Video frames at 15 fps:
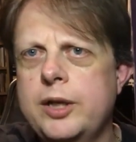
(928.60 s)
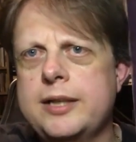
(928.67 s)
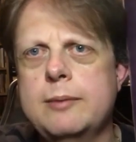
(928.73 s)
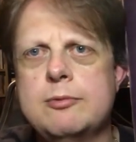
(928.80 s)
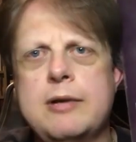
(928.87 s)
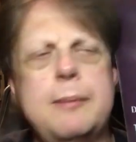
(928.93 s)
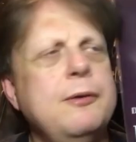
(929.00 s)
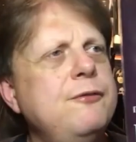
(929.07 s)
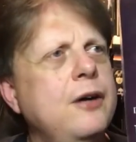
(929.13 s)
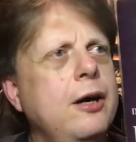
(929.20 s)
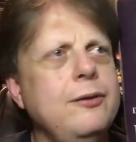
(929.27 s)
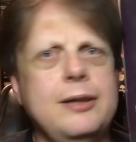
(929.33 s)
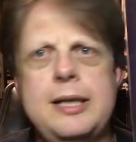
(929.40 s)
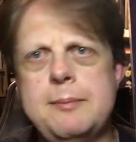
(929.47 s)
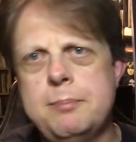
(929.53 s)
wind-up
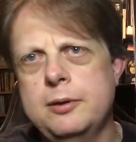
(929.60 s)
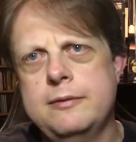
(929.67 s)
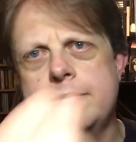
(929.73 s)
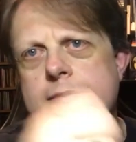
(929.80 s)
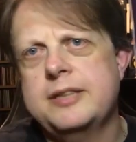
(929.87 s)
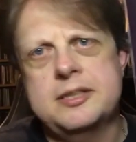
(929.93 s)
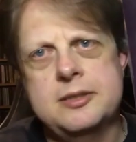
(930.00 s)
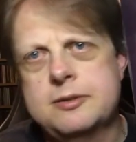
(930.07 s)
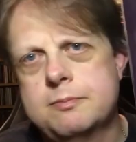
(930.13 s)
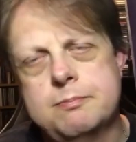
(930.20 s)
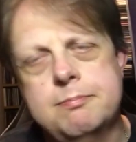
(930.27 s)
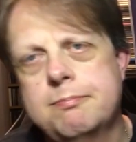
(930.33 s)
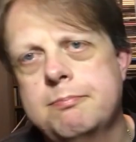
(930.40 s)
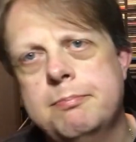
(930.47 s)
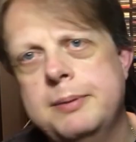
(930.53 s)
gramophone, and he put this
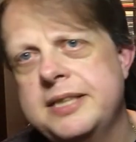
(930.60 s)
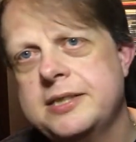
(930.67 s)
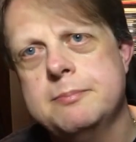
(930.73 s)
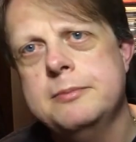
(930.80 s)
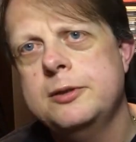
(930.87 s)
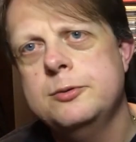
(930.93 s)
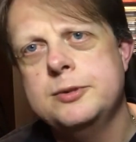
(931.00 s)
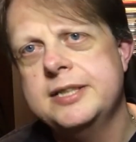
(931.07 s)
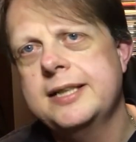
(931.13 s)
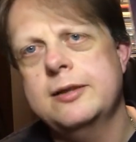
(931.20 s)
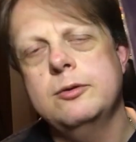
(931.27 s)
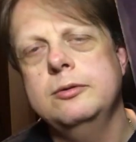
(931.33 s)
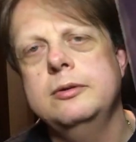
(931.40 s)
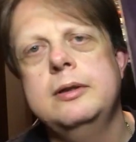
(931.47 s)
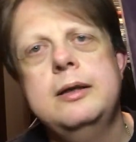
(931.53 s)
piece of
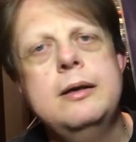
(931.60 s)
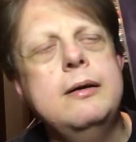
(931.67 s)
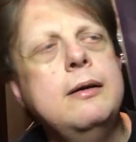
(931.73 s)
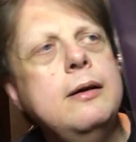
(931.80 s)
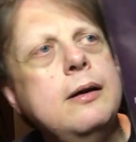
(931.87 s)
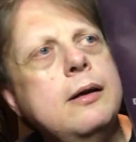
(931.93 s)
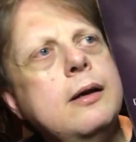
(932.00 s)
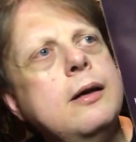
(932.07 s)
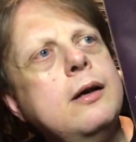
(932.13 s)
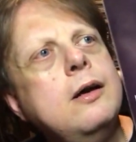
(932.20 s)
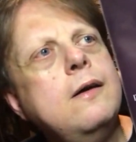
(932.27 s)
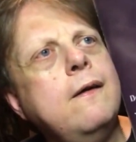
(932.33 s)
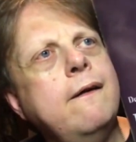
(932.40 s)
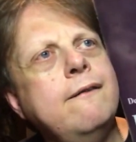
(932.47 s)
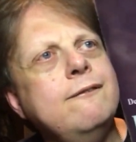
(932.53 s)
music
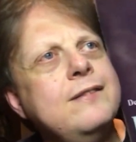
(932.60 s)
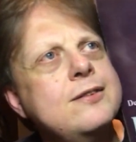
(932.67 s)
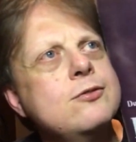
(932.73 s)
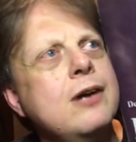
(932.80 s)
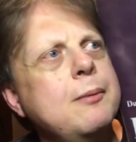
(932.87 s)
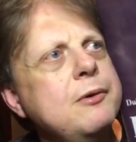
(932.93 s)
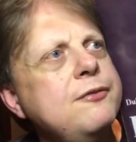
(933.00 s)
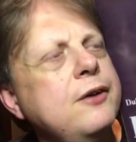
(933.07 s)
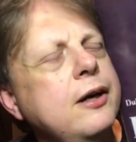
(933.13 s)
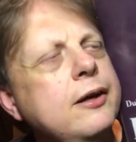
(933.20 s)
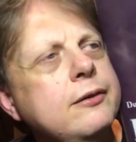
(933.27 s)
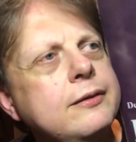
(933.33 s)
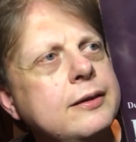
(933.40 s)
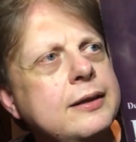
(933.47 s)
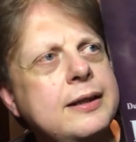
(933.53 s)
on this
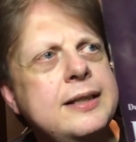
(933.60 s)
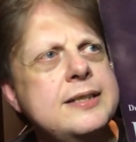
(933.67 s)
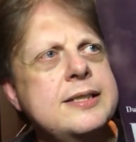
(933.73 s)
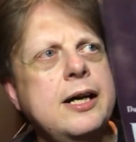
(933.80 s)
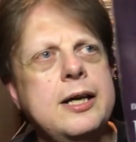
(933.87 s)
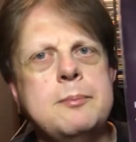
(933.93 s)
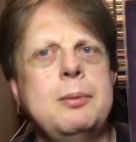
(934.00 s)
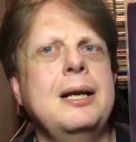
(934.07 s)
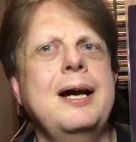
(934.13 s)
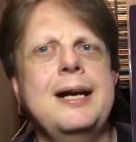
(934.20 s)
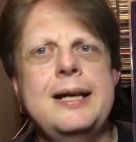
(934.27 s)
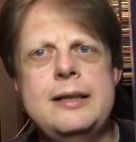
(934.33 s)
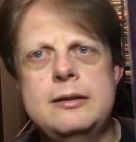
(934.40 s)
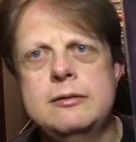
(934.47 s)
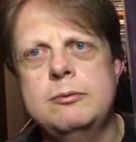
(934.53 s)
gramophone and he started
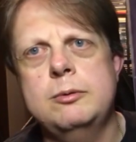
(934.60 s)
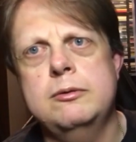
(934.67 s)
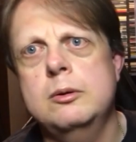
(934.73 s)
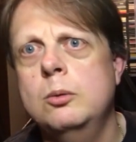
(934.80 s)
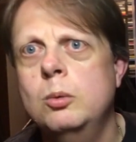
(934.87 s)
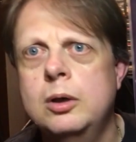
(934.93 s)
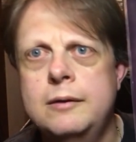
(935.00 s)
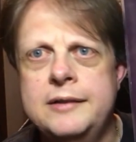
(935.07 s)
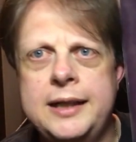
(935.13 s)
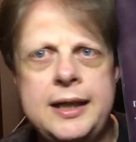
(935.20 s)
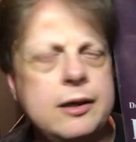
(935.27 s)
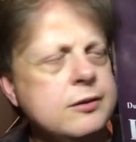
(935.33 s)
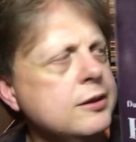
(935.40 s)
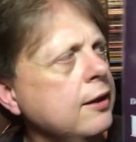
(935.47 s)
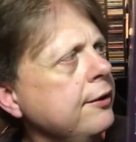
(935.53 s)
playing. What the
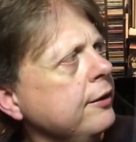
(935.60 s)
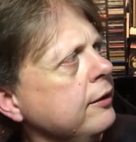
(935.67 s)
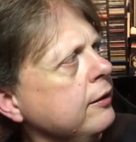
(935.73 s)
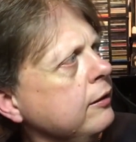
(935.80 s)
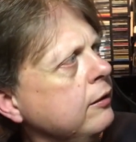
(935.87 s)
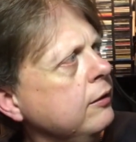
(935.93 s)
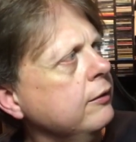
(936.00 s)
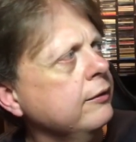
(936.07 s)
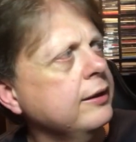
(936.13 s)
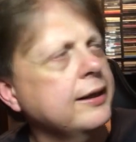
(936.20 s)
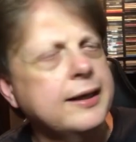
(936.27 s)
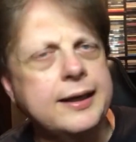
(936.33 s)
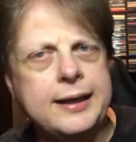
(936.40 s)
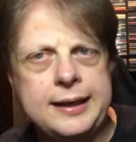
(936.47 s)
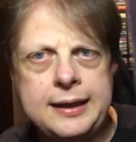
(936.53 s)
hell's going on
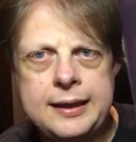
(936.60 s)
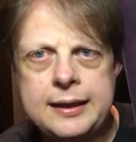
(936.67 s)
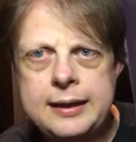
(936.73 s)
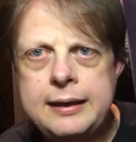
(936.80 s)
here?